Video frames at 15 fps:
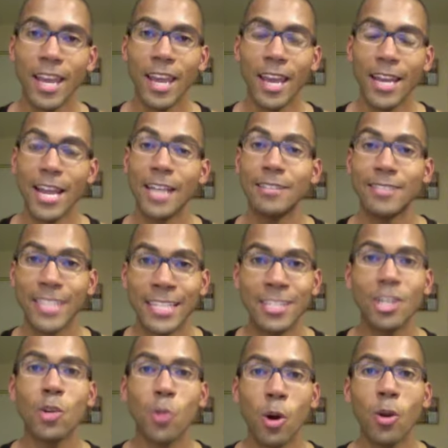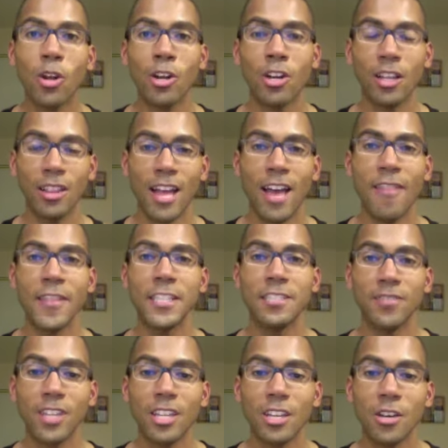and I tend to quote her a lot in these
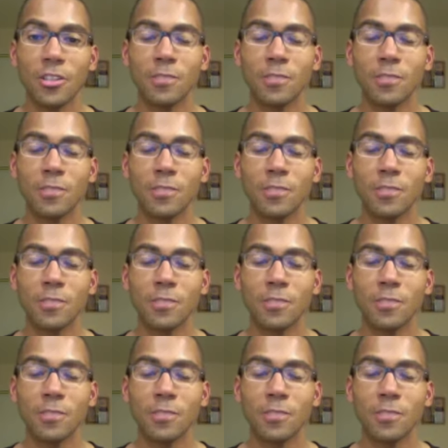videos,